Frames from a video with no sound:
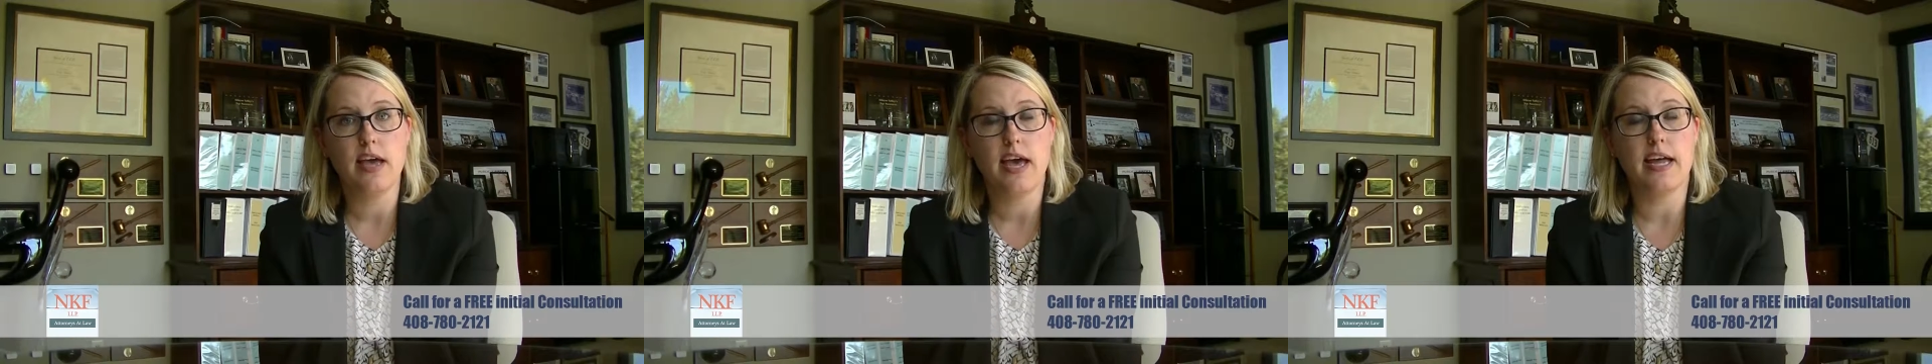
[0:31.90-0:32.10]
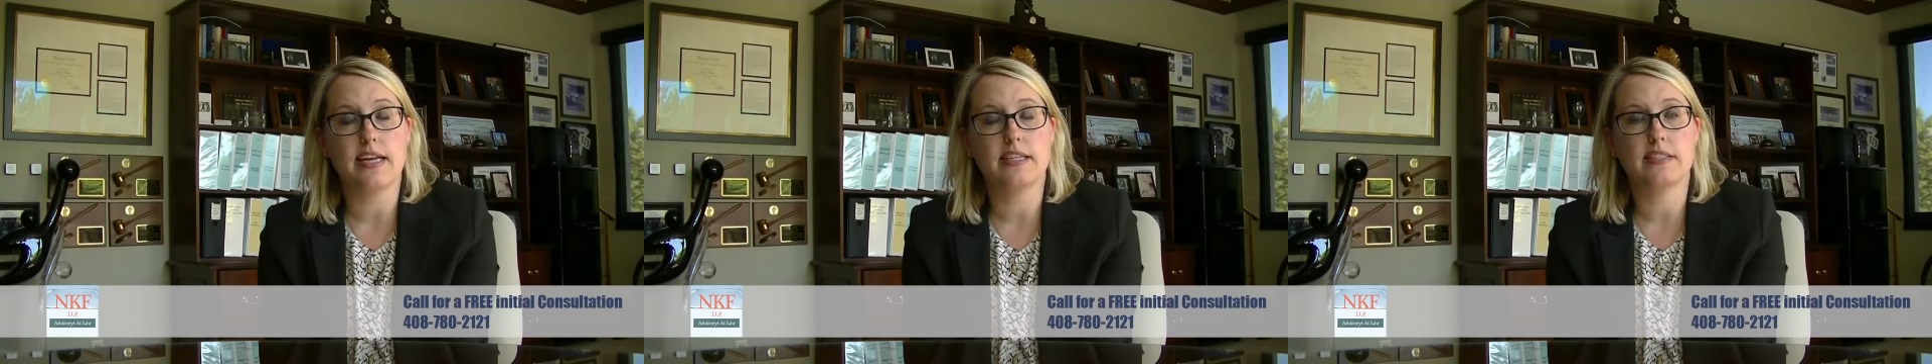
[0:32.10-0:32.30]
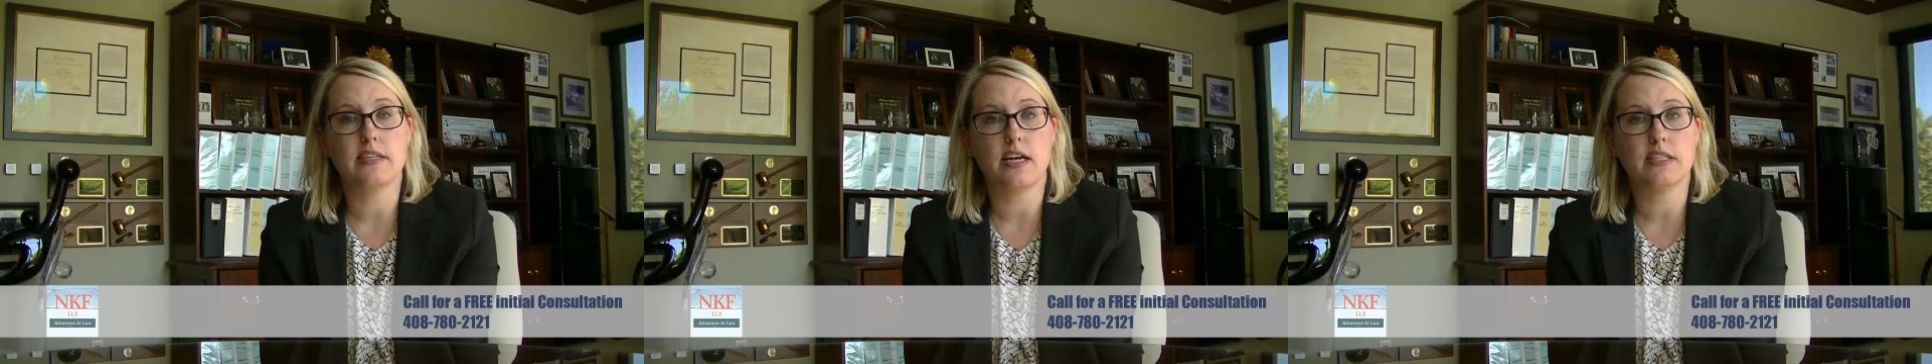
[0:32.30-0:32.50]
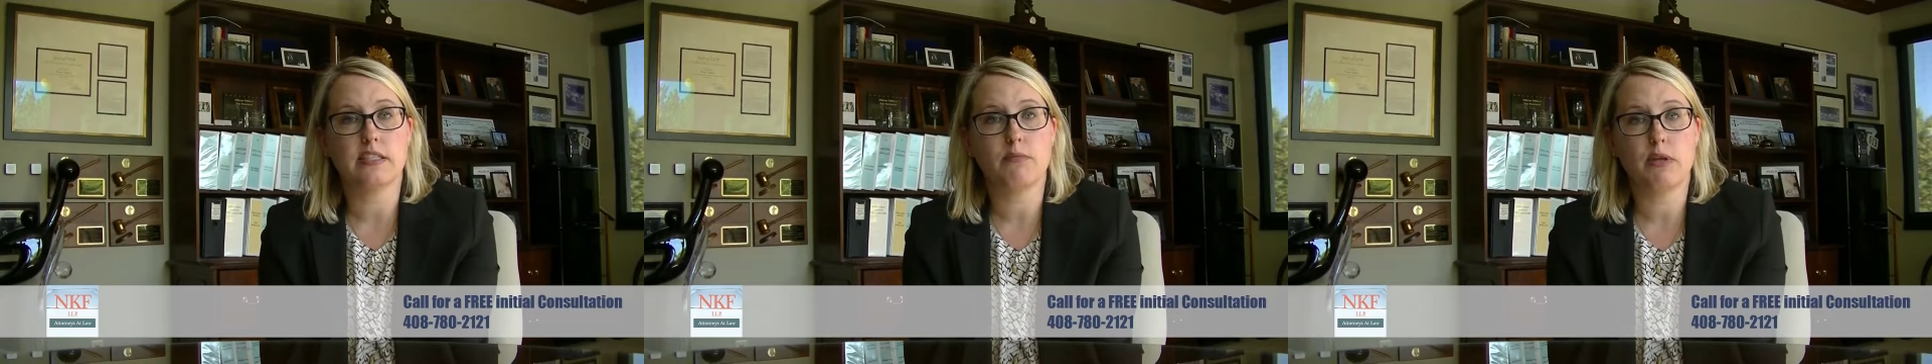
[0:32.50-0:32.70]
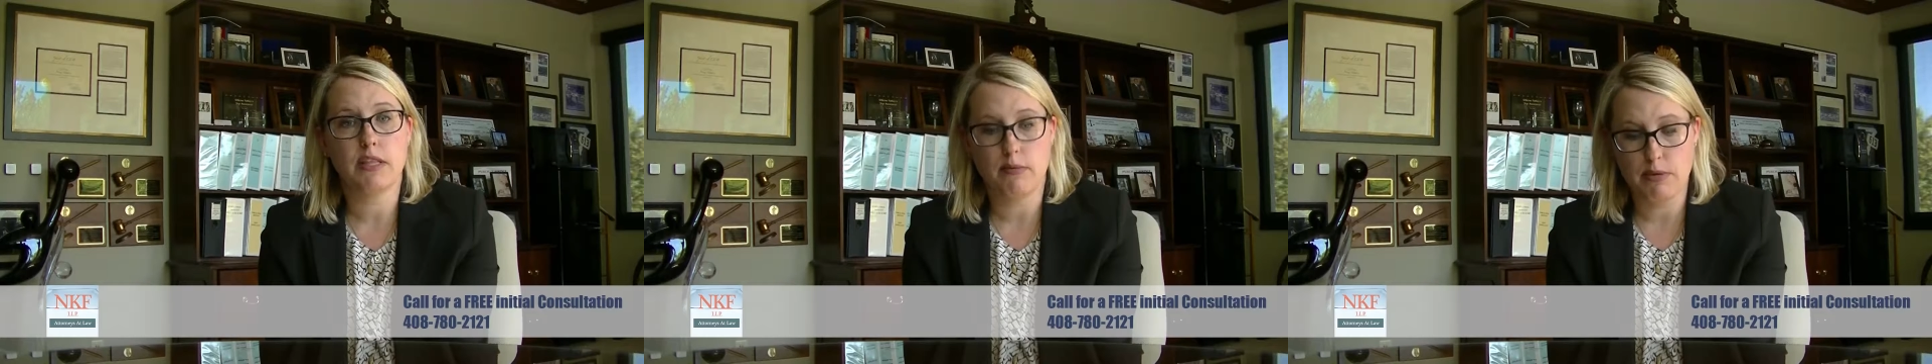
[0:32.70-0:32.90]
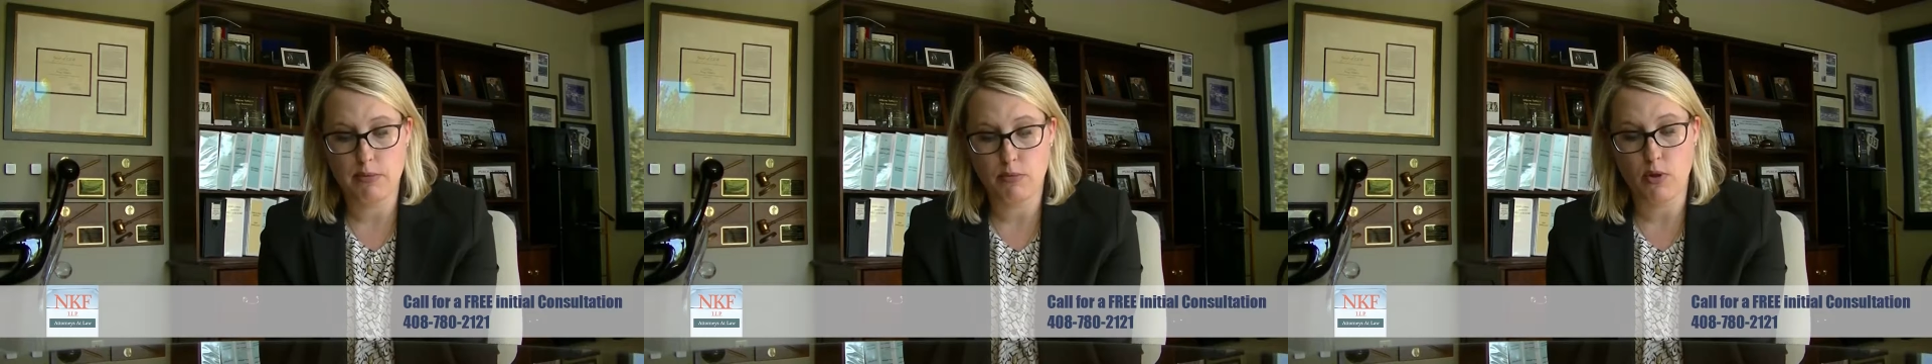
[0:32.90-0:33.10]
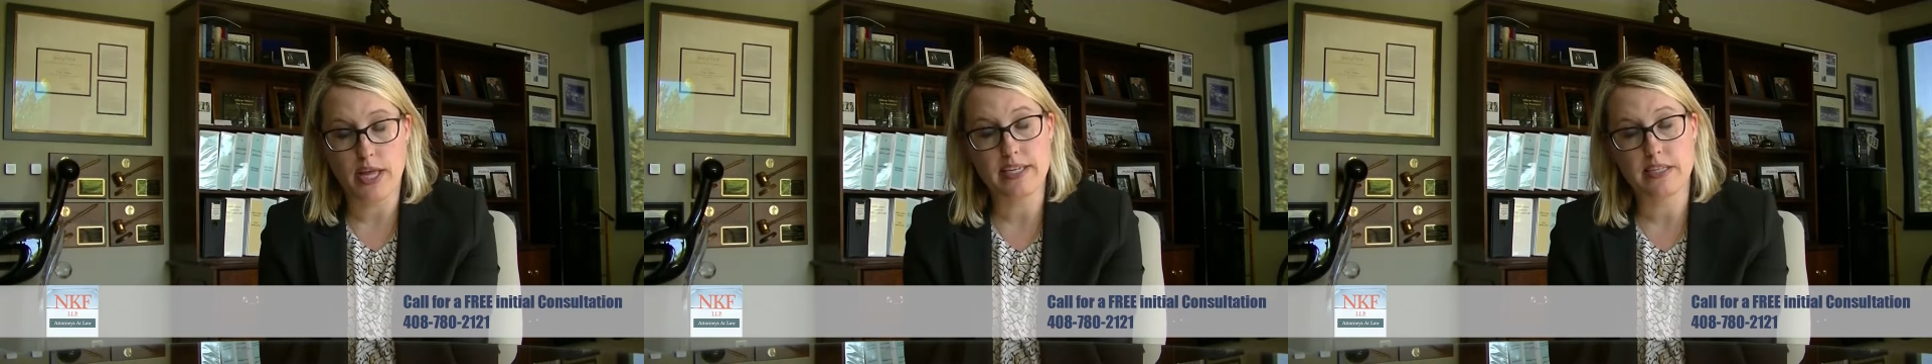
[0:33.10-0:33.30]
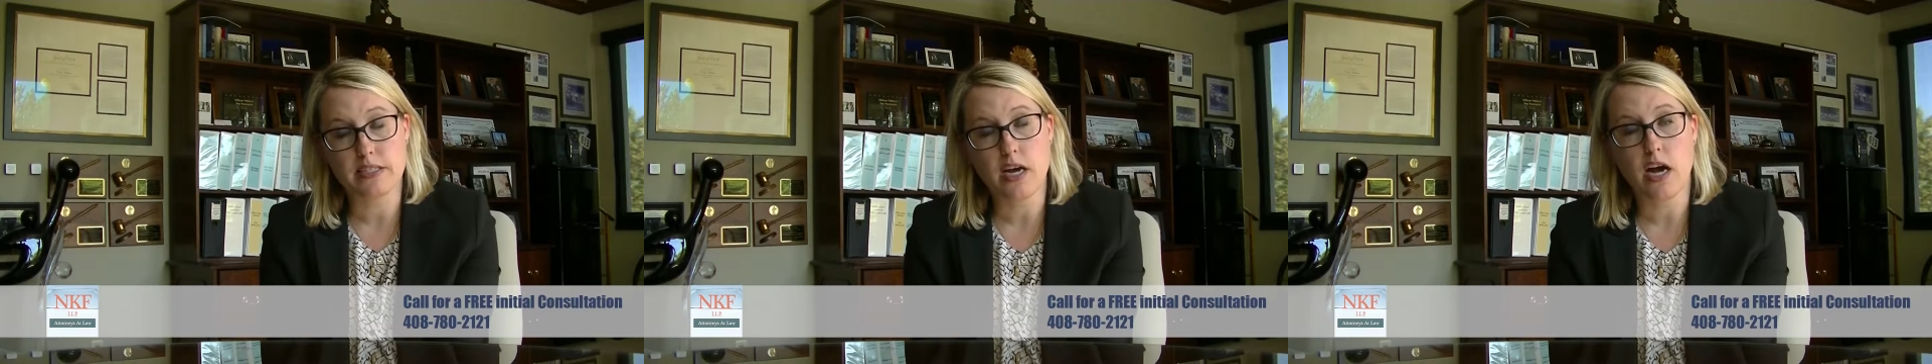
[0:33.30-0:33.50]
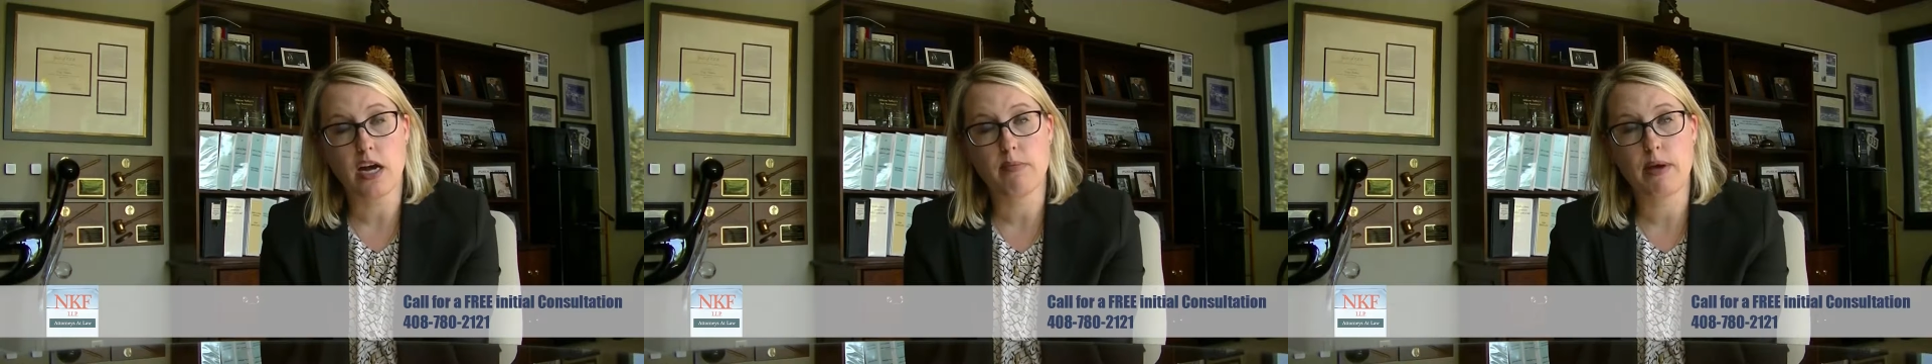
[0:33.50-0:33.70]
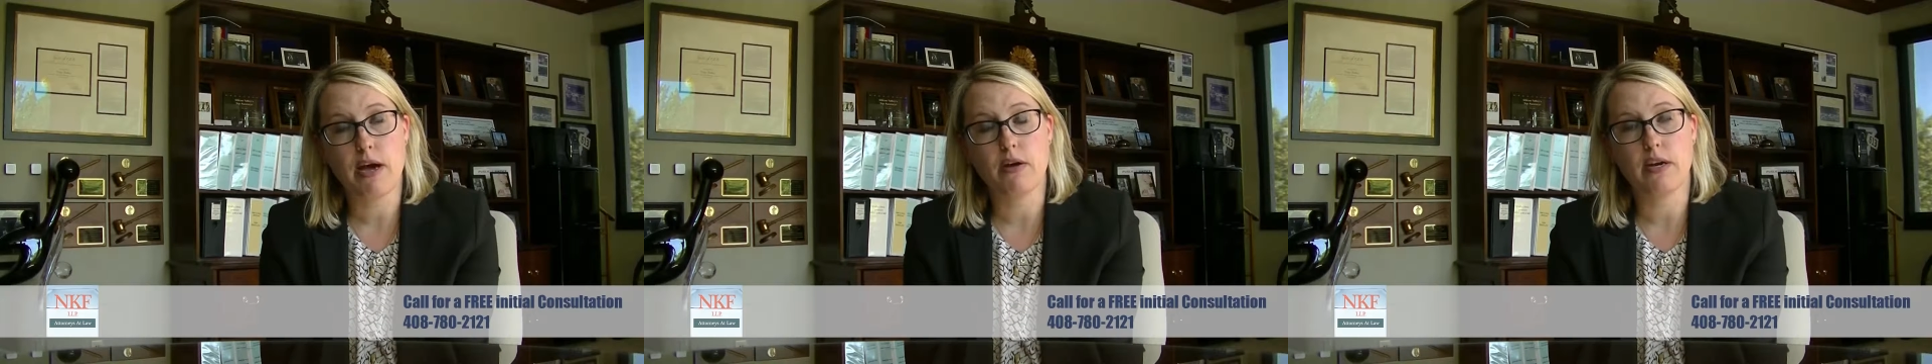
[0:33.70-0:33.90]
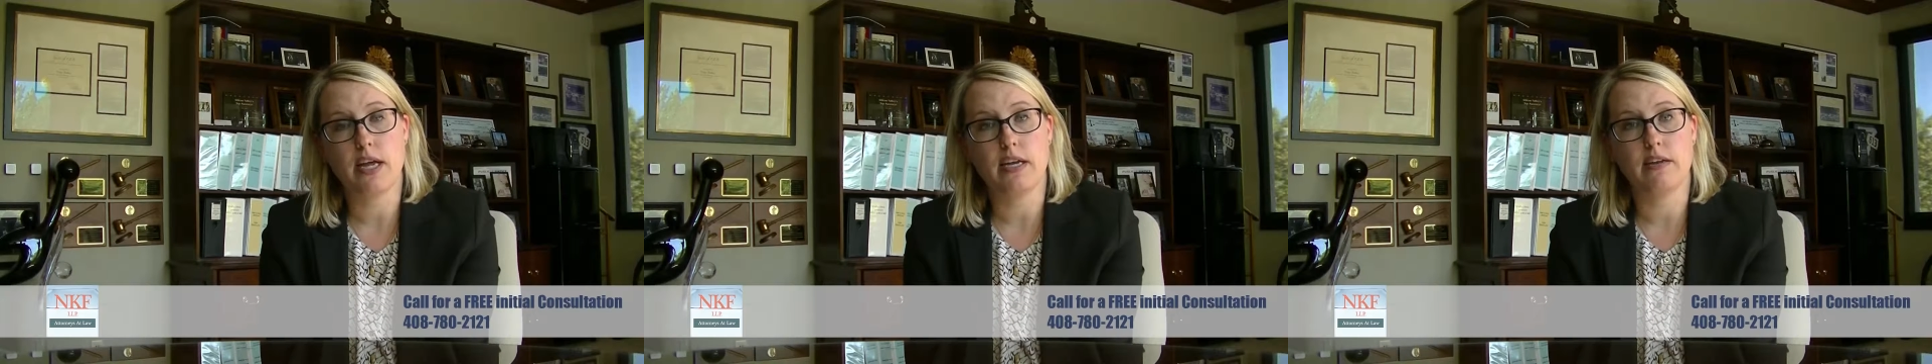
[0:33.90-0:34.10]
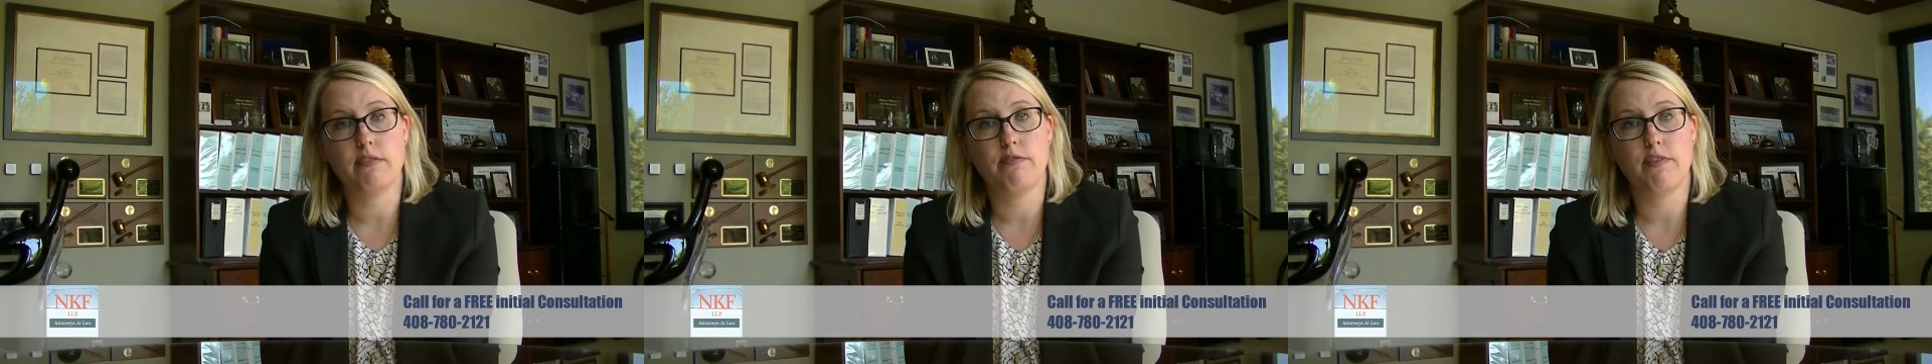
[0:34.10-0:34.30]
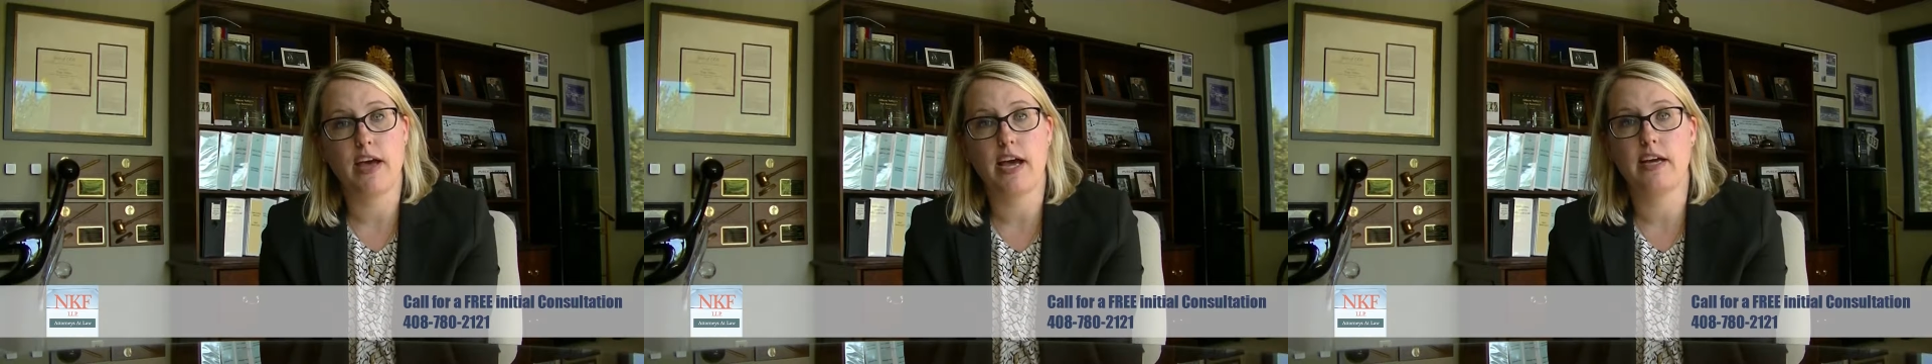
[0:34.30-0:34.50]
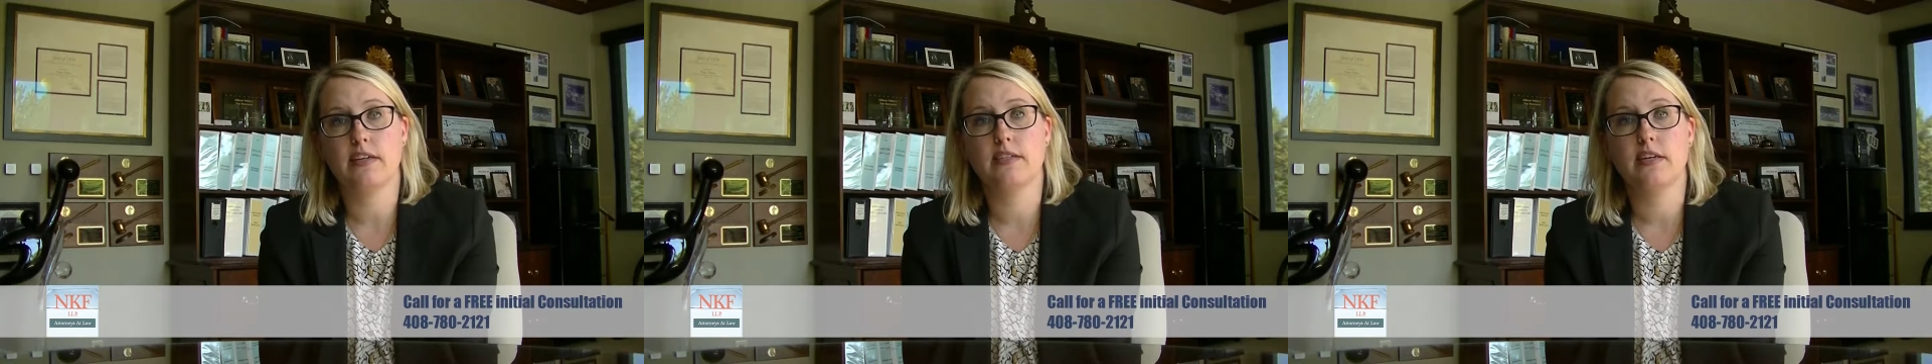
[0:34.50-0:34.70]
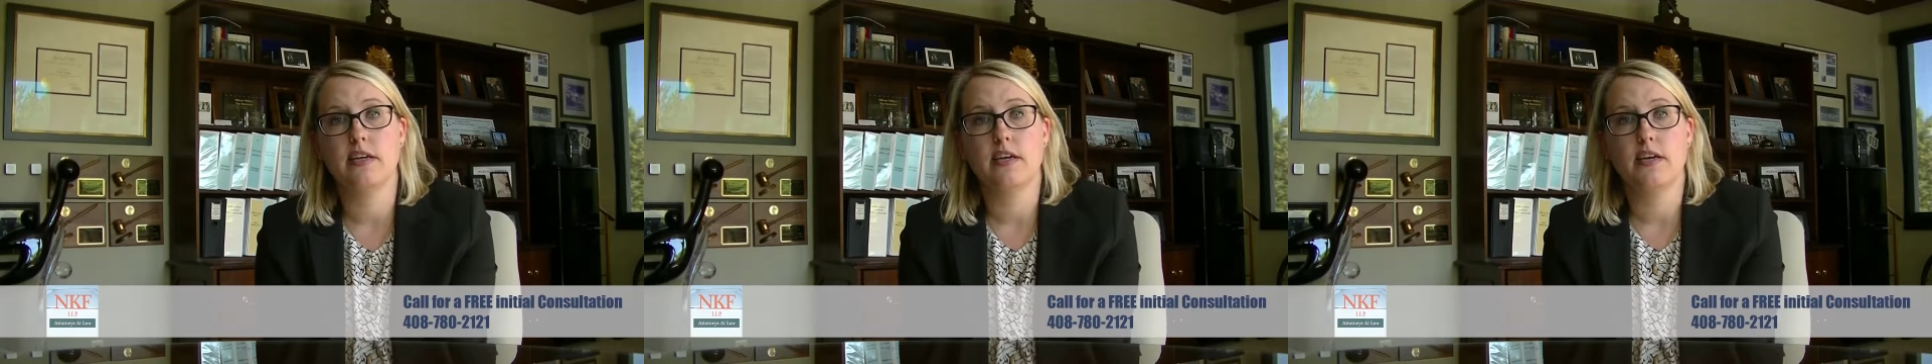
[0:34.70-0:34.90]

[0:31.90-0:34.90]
And it's not something that people like to talk about, and in fact,